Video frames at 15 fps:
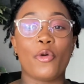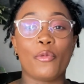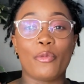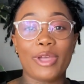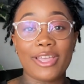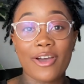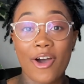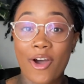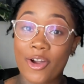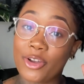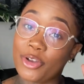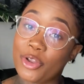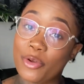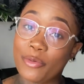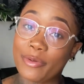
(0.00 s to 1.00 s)
We are
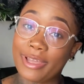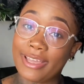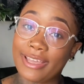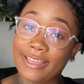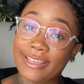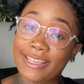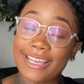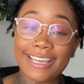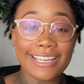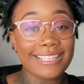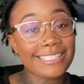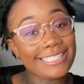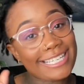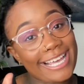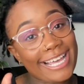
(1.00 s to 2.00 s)
doing
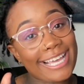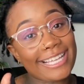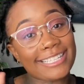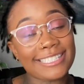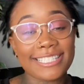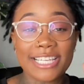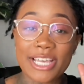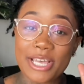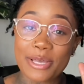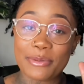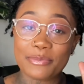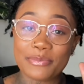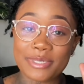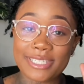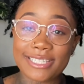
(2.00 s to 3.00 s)
10
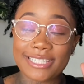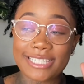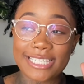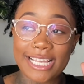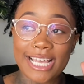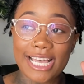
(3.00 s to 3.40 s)
tips